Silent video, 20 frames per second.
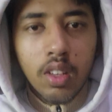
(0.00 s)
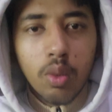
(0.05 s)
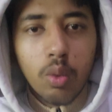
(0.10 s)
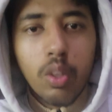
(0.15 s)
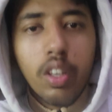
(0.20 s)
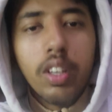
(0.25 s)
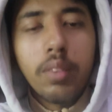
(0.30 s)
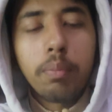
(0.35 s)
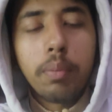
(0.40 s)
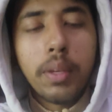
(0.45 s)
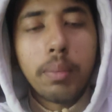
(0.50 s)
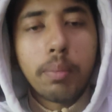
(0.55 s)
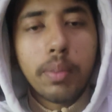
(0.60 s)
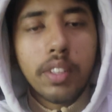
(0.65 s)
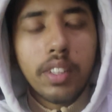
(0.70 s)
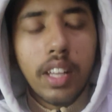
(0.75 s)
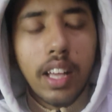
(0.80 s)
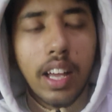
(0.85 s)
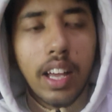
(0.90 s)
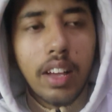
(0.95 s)
When
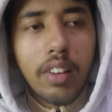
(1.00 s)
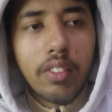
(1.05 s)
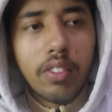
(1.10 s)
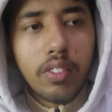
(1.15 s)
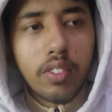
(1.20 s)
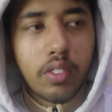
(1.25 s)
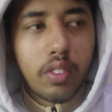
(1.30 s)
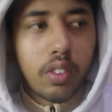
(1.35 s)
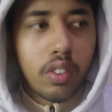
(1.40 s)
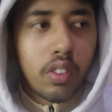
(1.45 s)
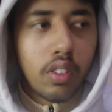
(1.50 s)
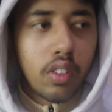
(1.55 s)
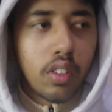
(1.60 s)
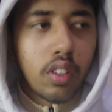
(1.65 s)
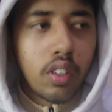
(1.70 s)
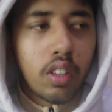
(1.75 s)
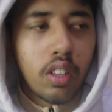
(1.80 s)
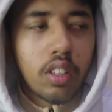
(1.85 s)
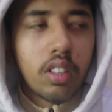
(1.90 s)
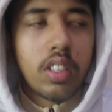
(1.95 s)
people have
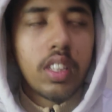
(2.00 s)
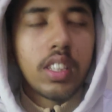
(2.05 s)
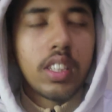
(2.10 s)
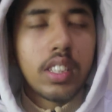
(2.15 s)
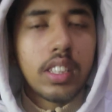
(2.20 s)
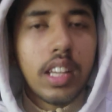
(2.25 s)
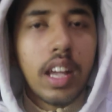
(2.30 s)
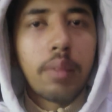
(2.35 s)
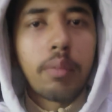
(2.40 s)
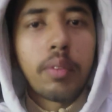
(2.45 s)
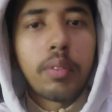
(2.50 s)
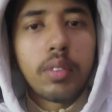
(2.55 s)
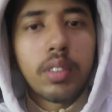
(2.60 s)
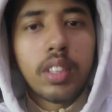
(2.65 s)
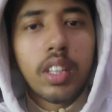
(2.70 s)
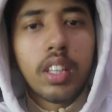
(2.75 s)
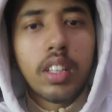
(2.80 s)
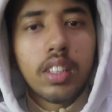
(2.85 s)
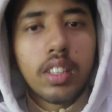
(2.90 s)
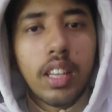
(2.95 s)
this type of
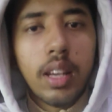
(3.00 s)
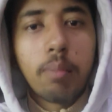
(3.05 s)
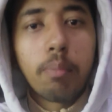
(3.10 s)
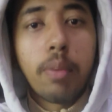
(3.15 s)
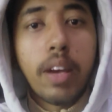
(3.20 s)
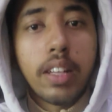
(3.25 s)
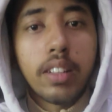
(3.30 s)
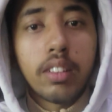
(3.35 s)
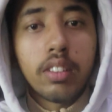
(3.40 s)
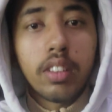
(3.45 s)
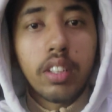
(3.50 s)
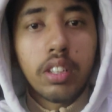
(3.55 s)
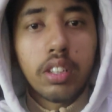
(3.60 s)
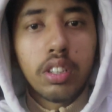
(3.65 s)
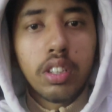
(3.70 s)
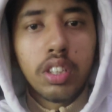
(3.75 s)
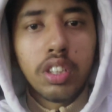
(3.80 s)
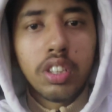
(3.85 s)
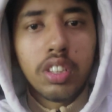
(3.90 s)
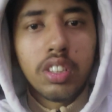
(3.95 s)
skills like pattern
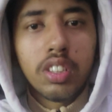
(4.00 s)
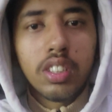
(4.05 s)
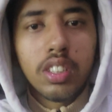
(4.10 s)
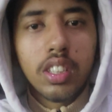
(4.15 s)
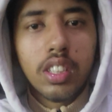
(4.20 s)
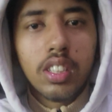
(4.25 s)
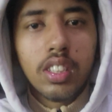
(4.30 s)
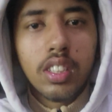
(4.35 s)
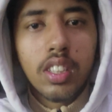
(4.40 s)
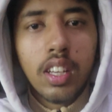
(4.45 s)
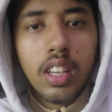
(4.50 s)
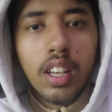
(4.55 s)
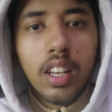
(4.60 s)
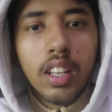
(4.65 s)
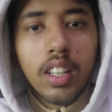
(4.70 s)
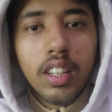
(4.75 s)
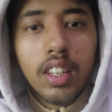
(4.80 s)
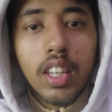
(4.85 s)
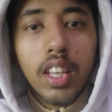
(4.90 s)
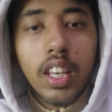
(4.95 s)
recognition skills,
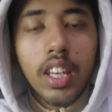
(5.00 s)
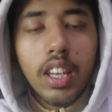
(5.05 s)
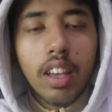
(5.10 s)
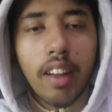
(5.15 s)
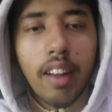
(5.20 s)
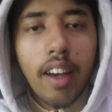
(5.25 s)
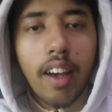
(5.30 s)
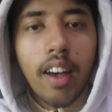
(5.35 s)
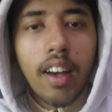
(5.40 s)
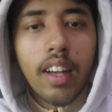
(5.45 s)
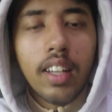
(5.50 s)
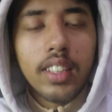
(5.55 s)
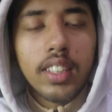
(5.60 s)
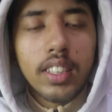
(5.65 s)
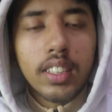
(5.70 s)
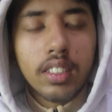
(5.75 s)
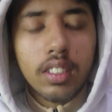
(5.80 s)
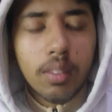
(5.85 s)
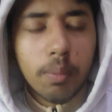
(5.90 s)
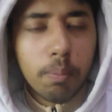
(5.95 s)
they can
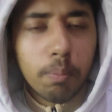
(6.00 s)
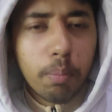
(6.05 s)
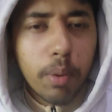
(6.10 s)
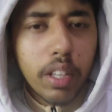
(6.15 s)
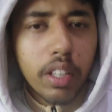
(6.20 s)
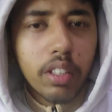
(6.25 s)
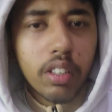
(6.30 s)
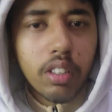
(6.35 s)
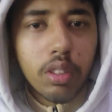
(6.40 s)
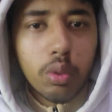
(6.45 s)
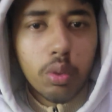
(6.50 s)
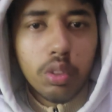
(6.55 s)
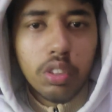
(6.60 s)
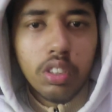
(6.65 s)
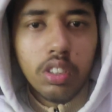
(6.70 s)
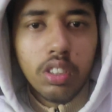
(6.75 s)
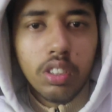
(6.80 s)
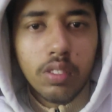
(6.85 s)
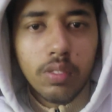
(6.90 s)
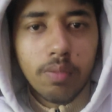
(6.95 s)
ask the better
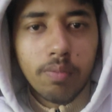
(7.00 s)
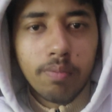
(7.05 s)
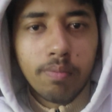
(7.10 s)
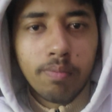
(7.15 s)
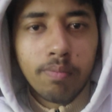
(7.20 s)
question.